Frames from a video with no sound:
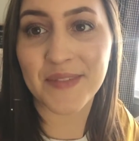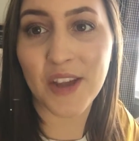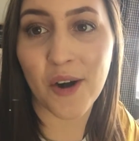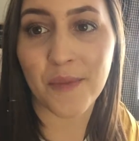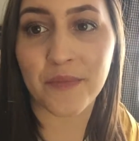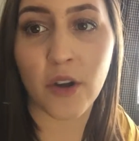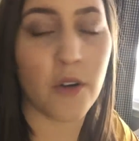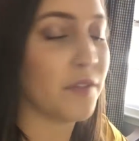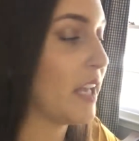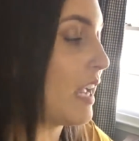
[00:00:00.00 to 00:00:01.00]
So
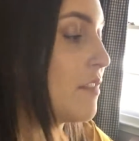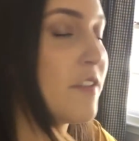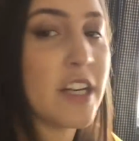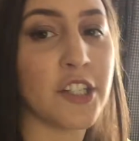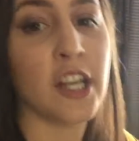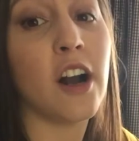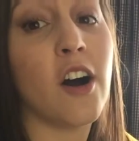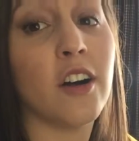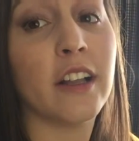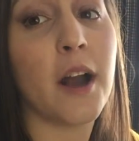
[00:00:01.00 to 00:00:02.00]
hopefully I can finish it.
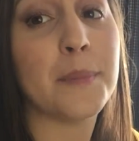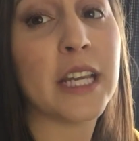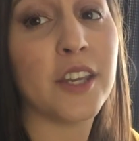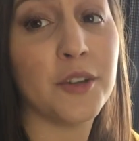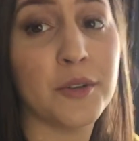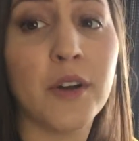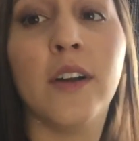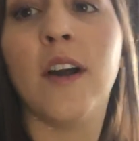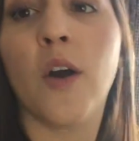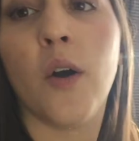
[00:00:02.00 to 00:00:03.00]
I'll update you
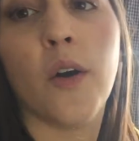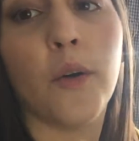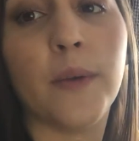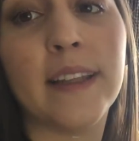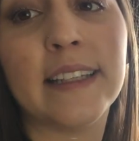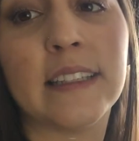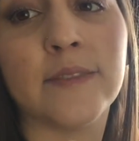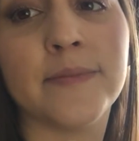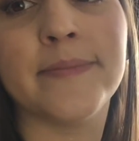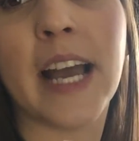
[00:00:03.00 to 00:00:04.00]
when
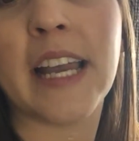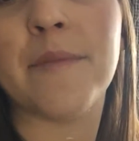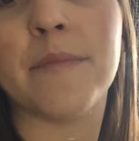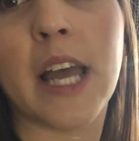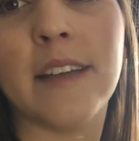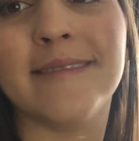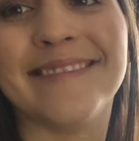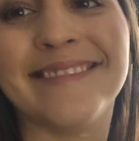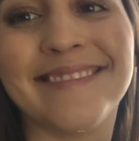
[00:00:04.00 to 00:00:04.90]
I'm done.